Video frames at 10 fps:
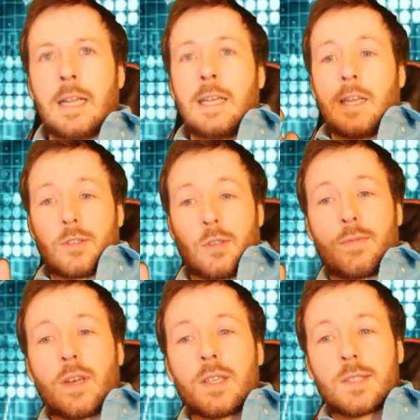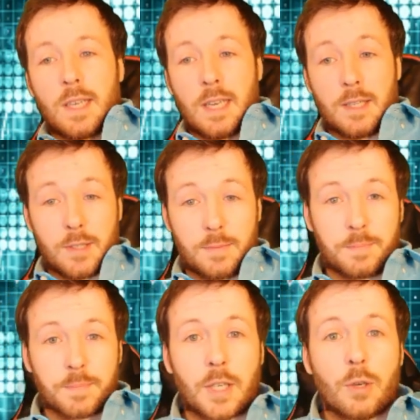So the first thing is
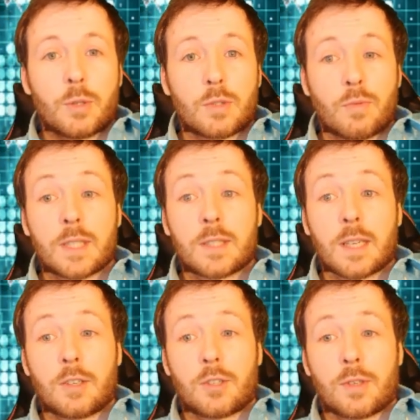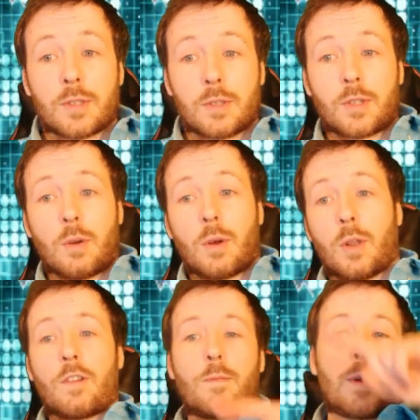it uses ring signatures. So a
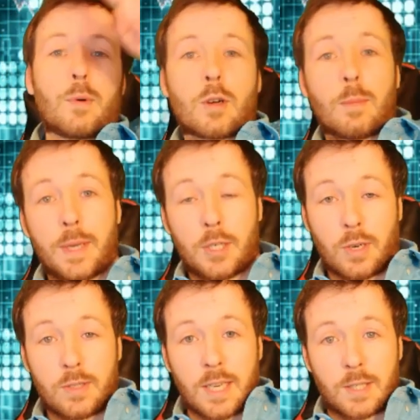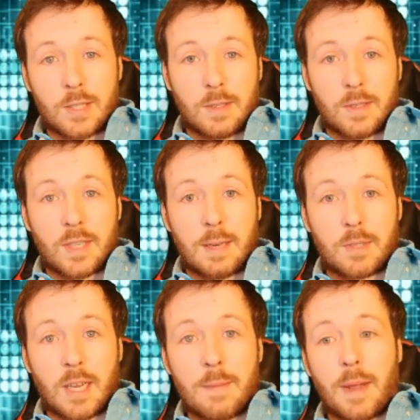lot of people compete transactions at the same
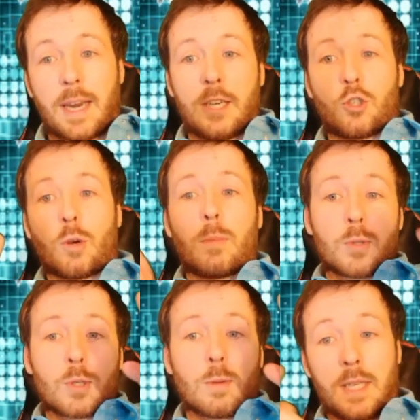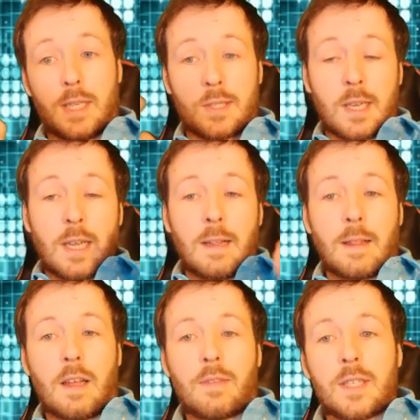time and it jumbles up these
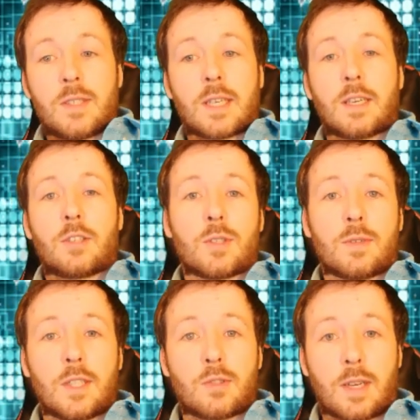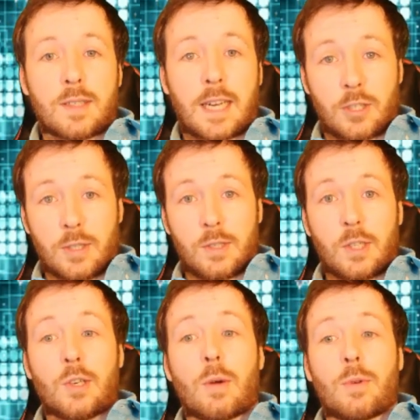signatures of these transactions. So
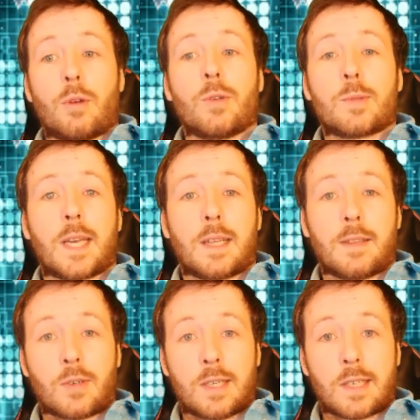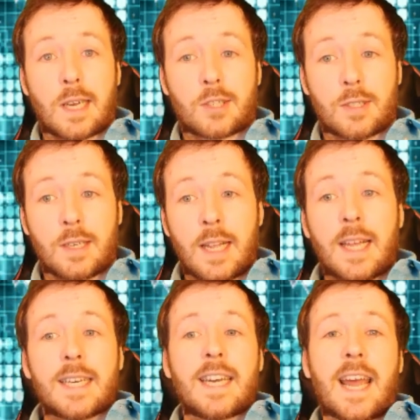you don't know who's making the transaction.
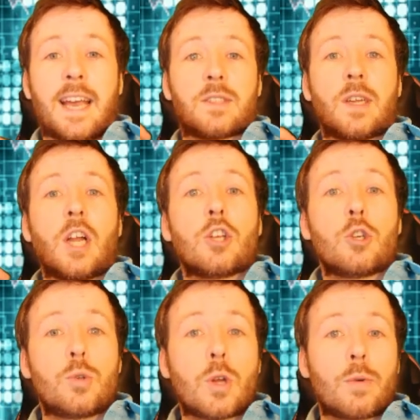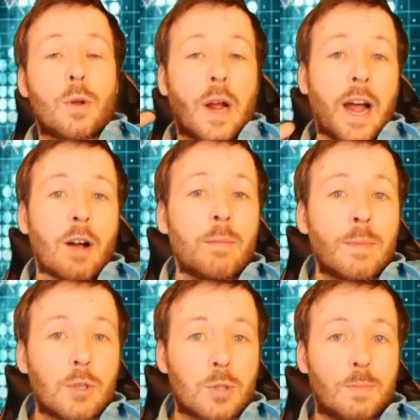Next, you don't know how
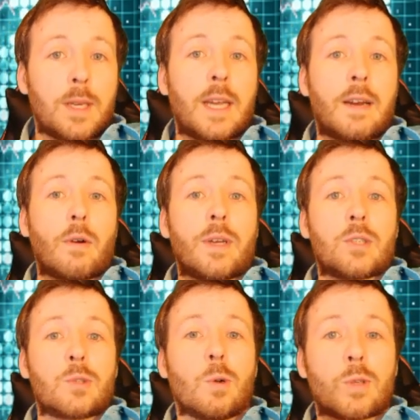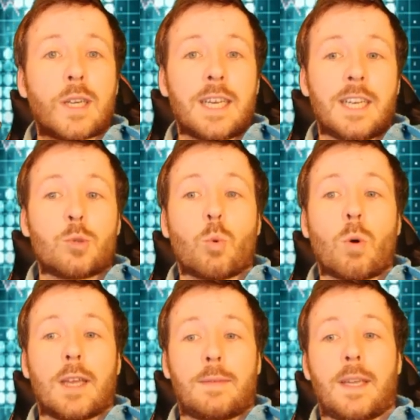much Monero is stored on each
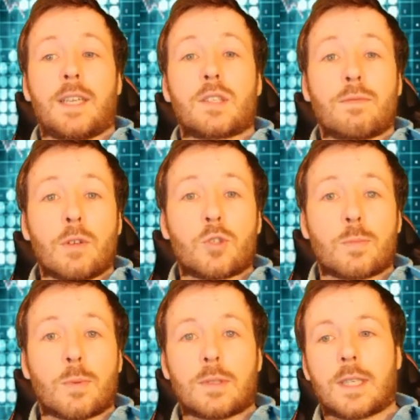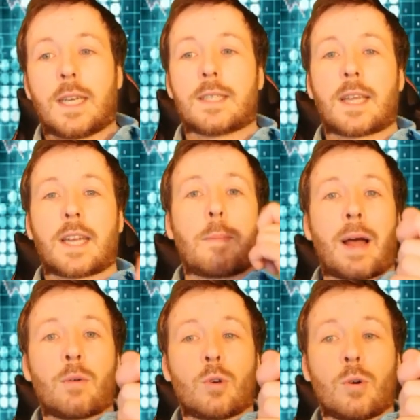wallet. It is fungible. It is like a
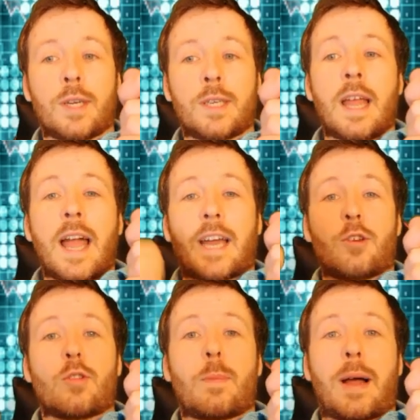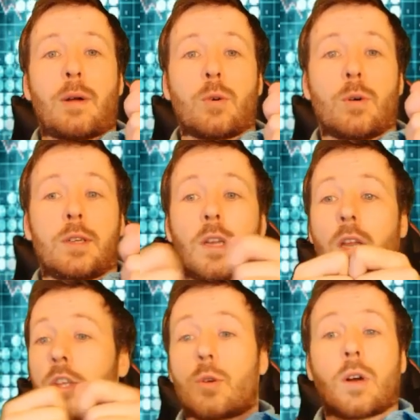pound coin and another pound coin.
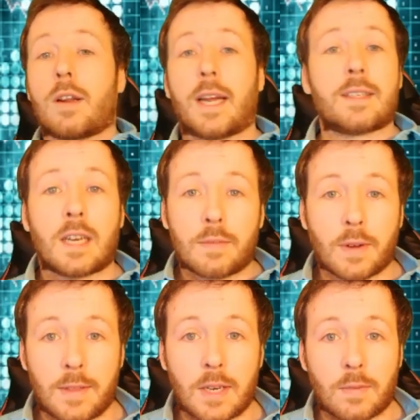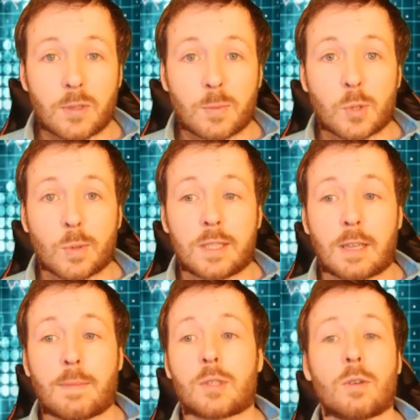You can't identify the difference between
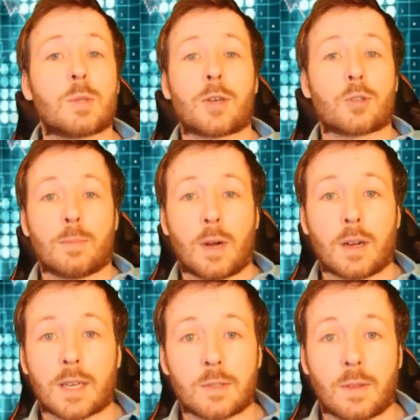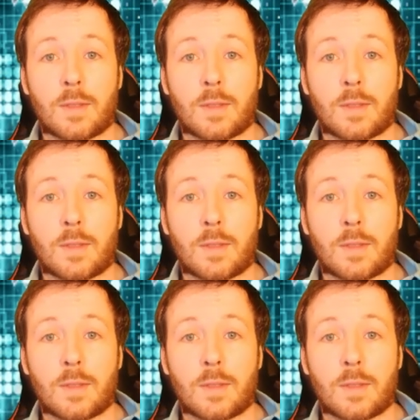them. There's no special markings on them.